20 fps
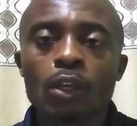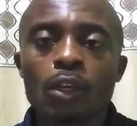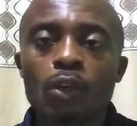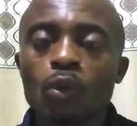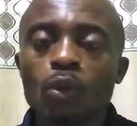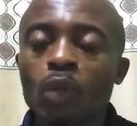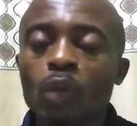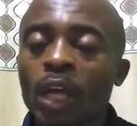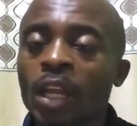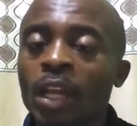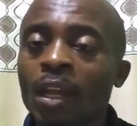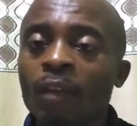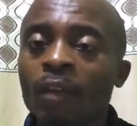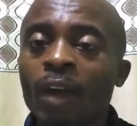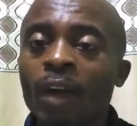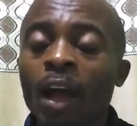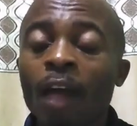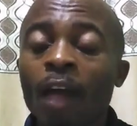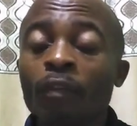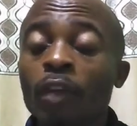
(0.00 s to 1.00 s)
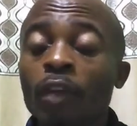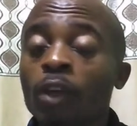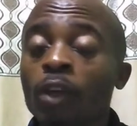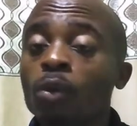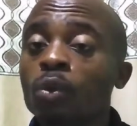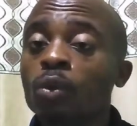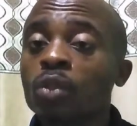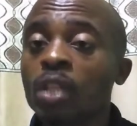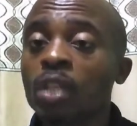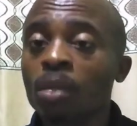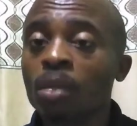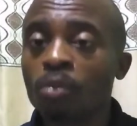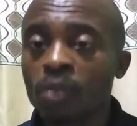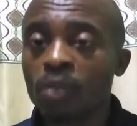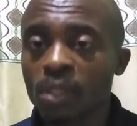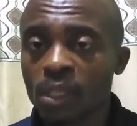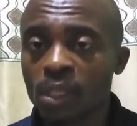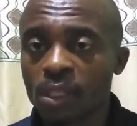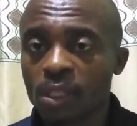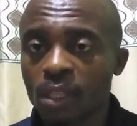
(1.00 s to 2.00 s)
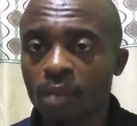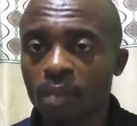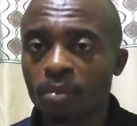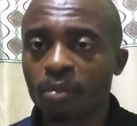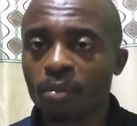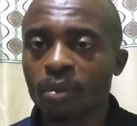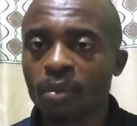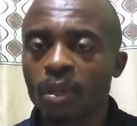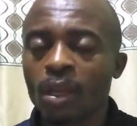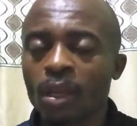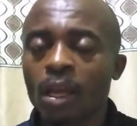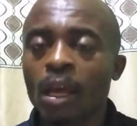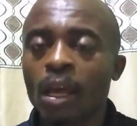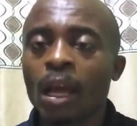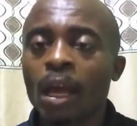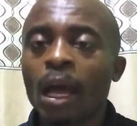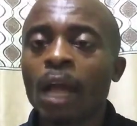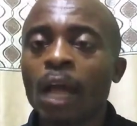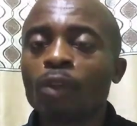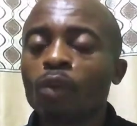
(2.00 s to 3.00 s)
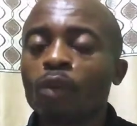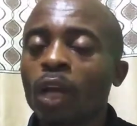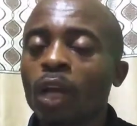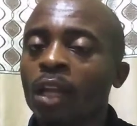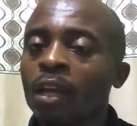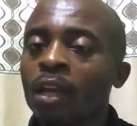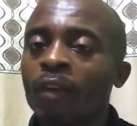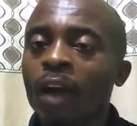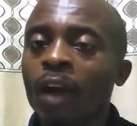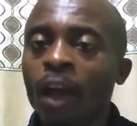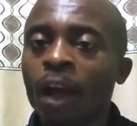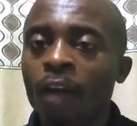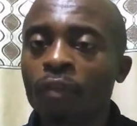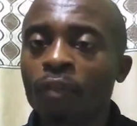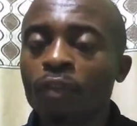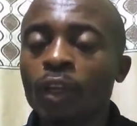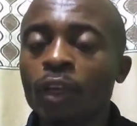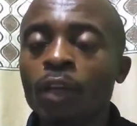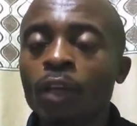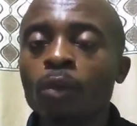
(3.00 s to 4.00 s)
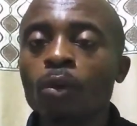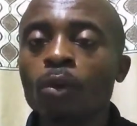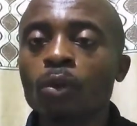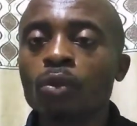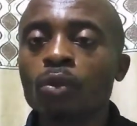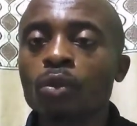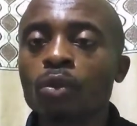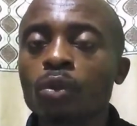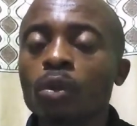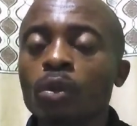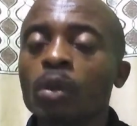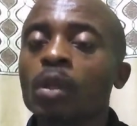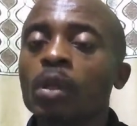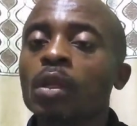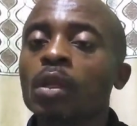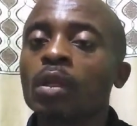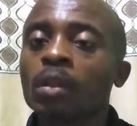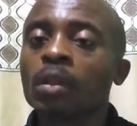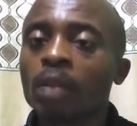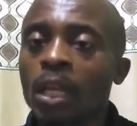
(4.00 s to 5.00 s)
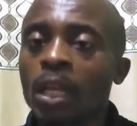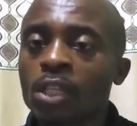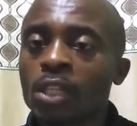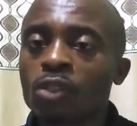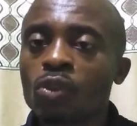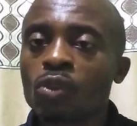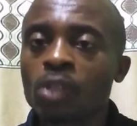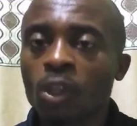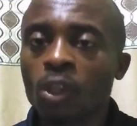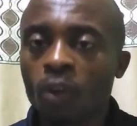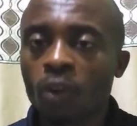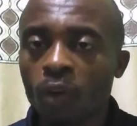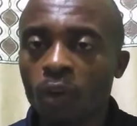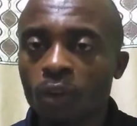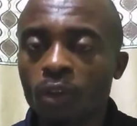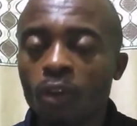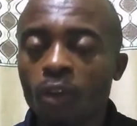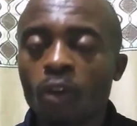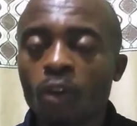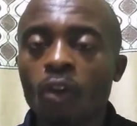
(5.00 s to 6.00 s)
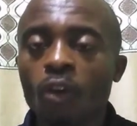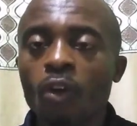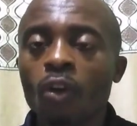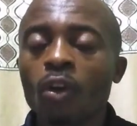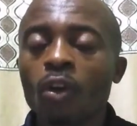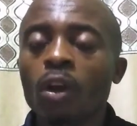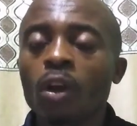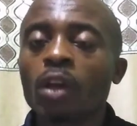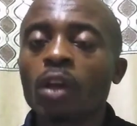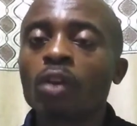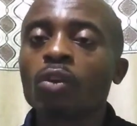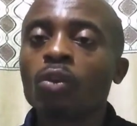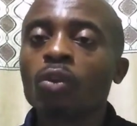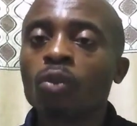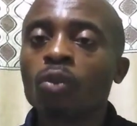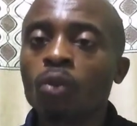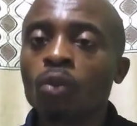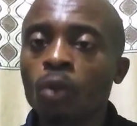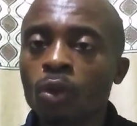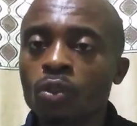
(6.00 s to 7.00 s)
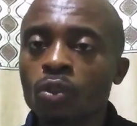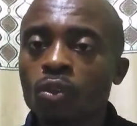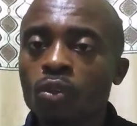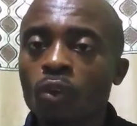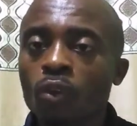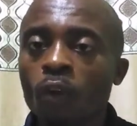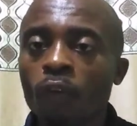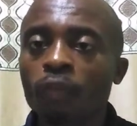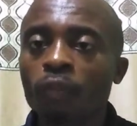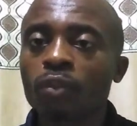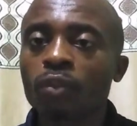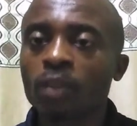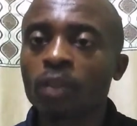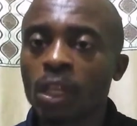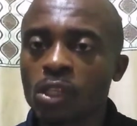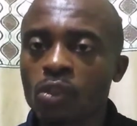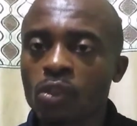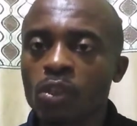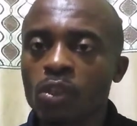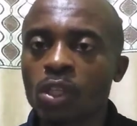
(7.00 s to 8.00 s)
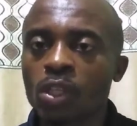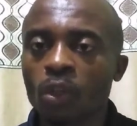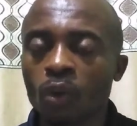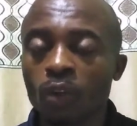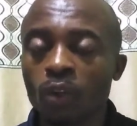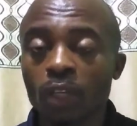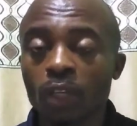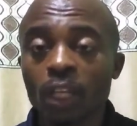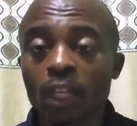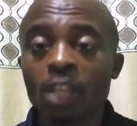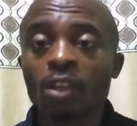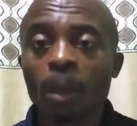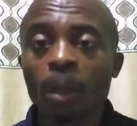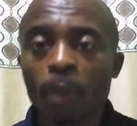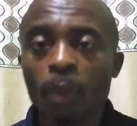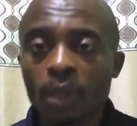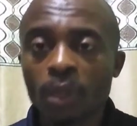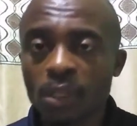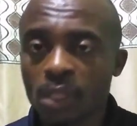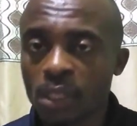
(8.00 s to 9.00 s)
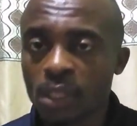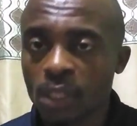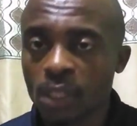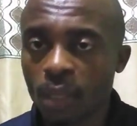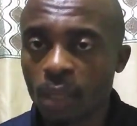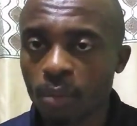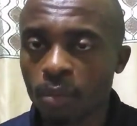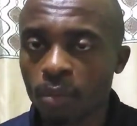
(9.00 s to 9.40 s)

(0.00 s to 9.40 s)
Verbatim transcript: you can never have a good immune system and you can never have a good testosterone or growth of testosterone in your body system.